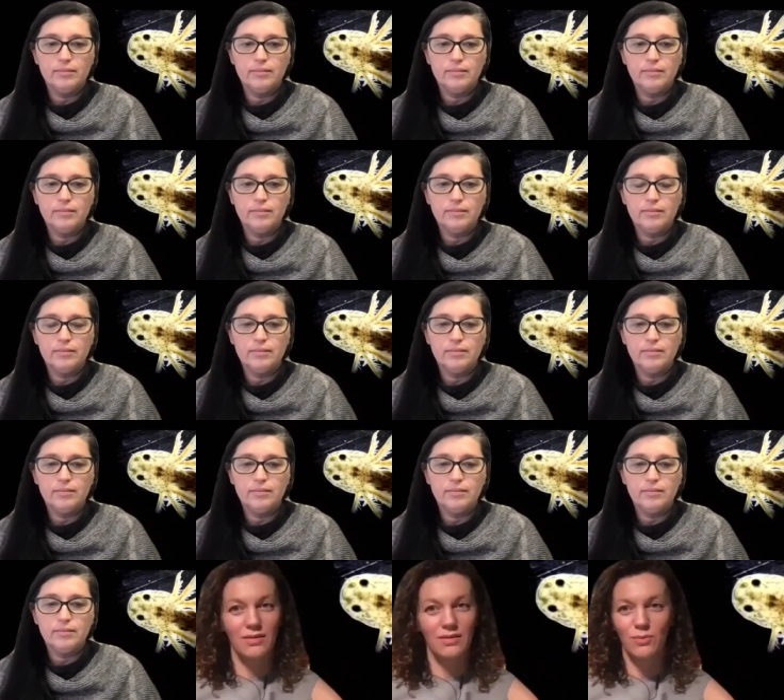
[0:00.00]
And
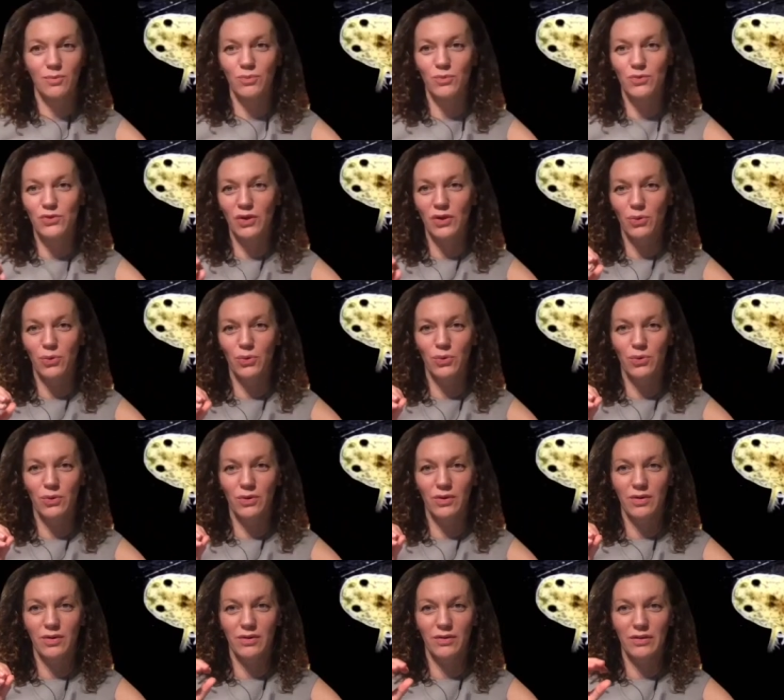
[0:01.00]
so
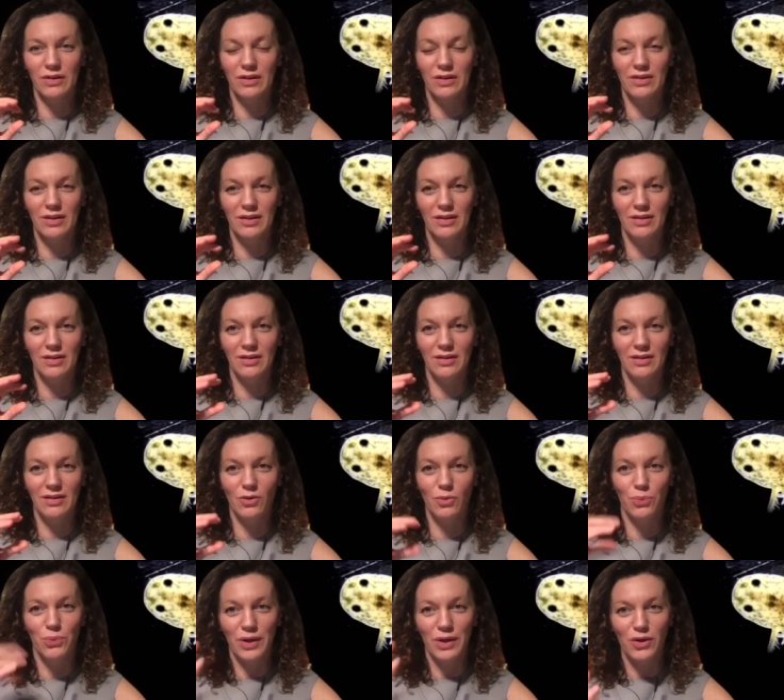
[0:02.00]
your
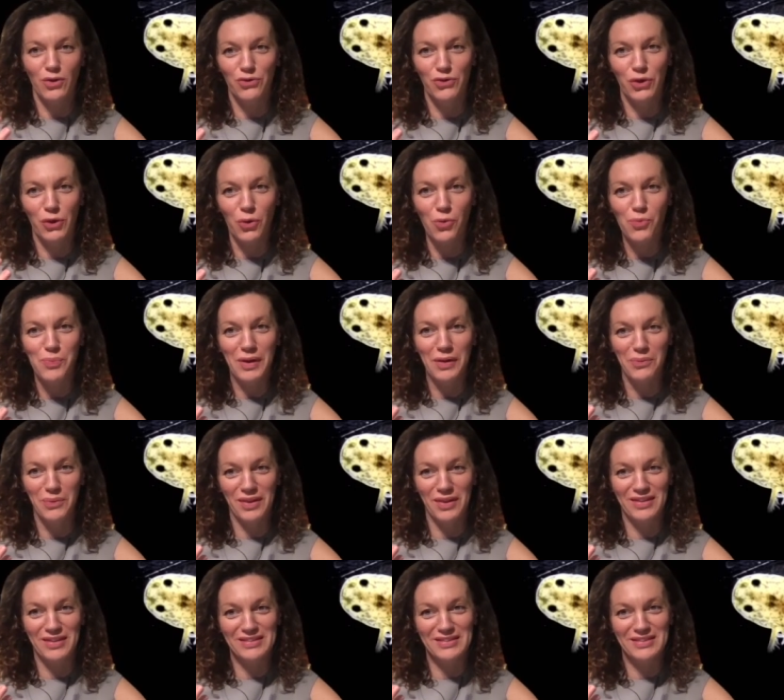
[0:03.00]
way of coping with
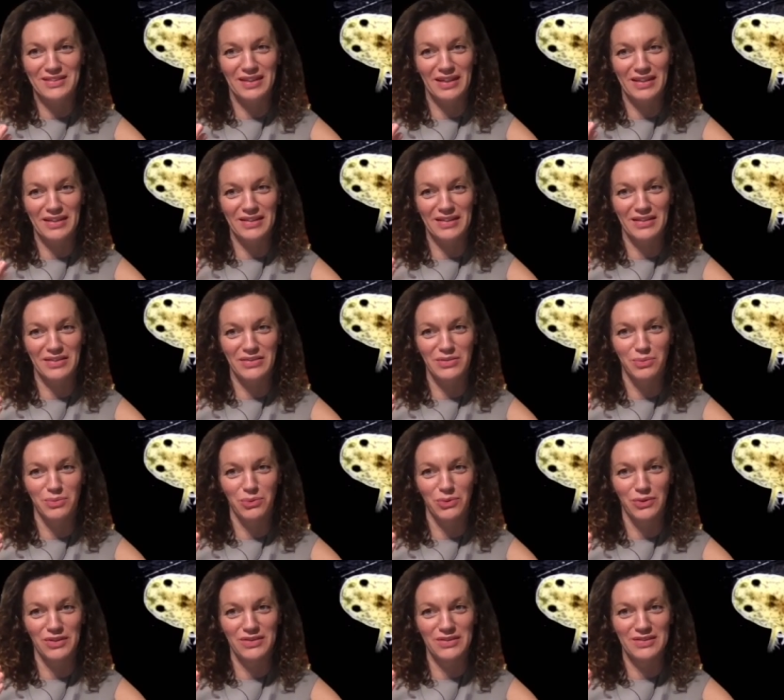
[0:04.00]
this silence
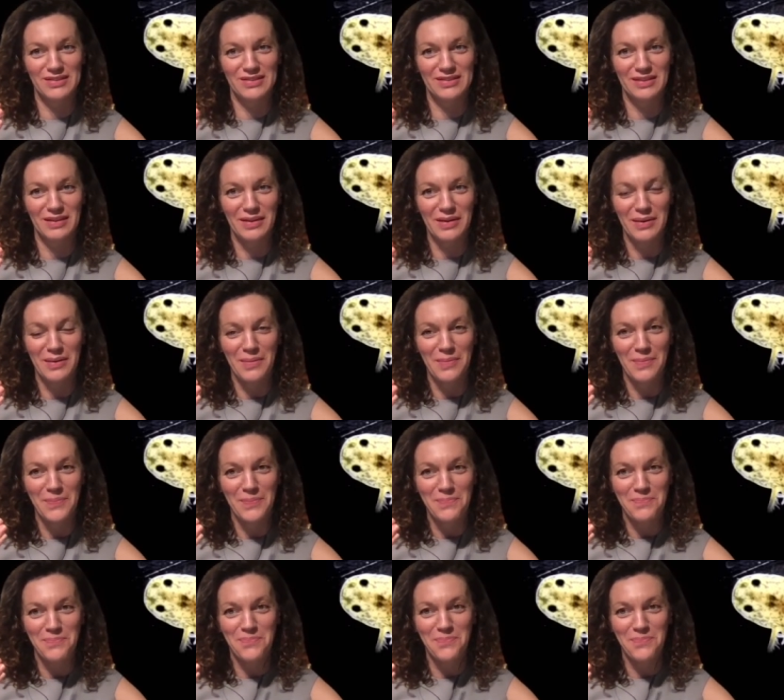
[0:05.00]
was,
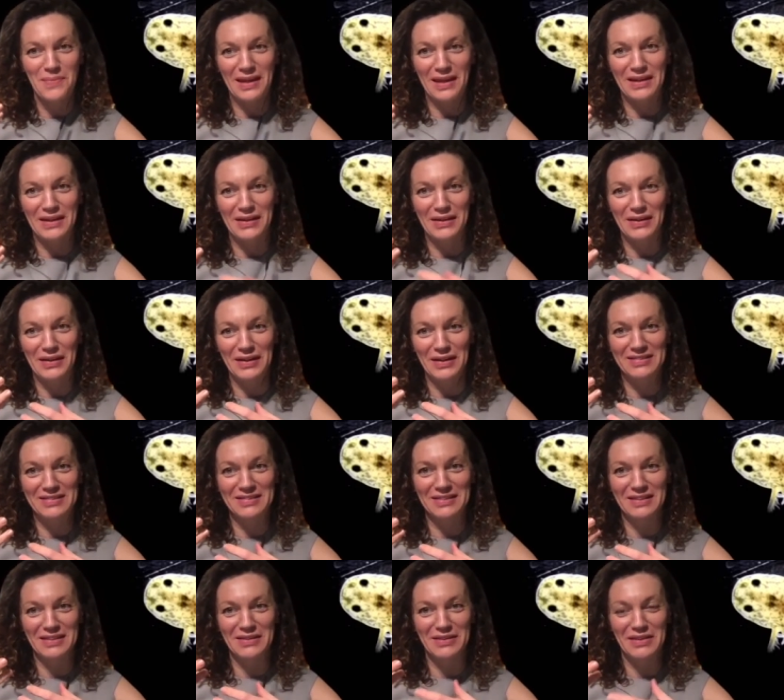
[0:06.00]

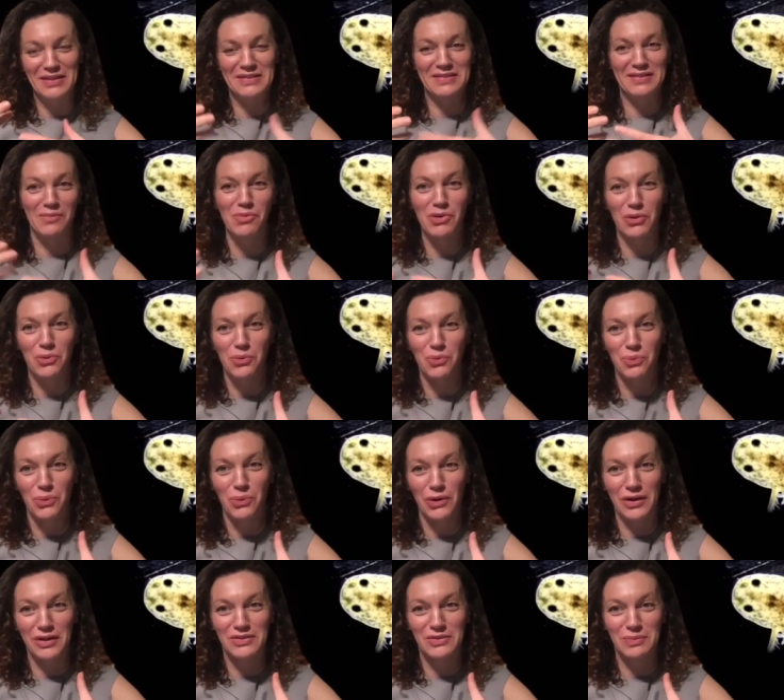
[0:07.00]
as someone who
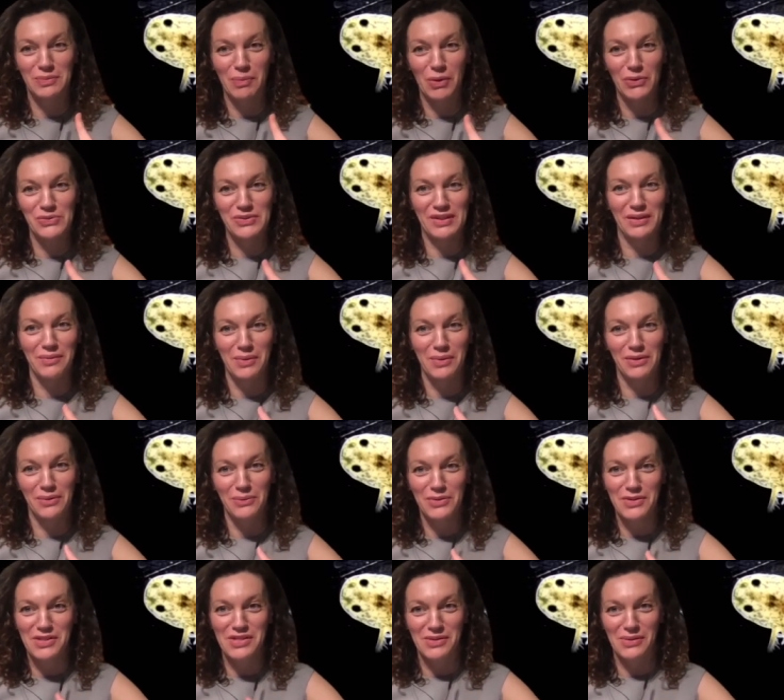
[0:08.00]
works mostly with
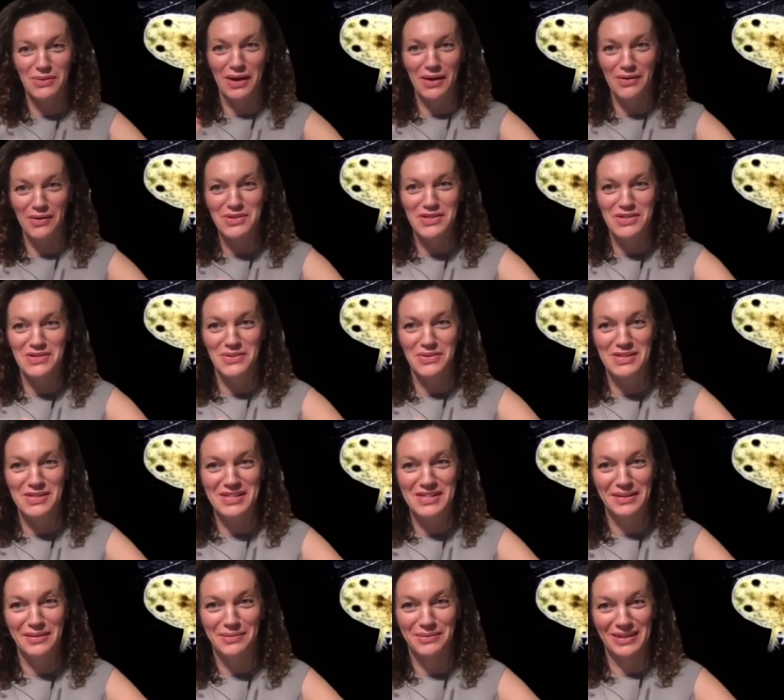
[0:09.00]
audio, how did you
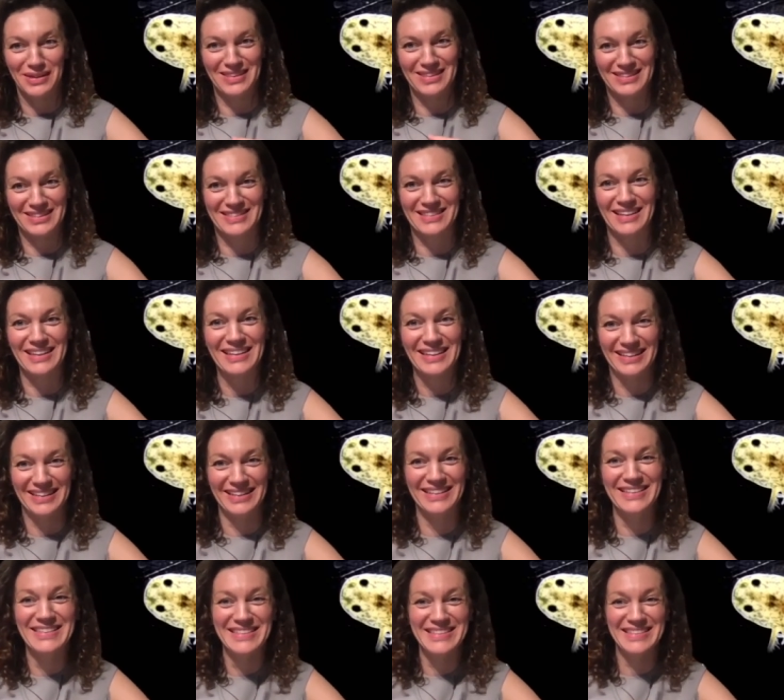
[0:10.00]
deal with the
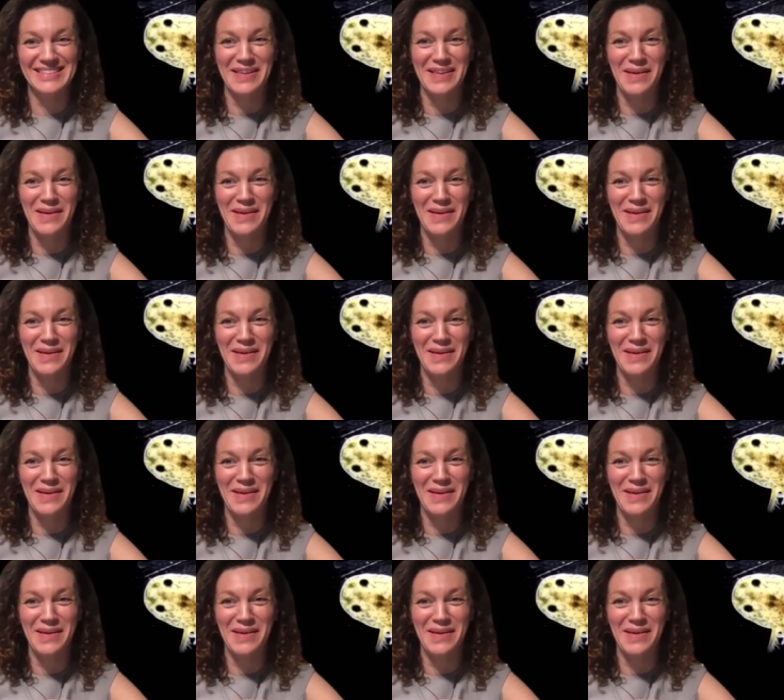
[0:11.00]
silence?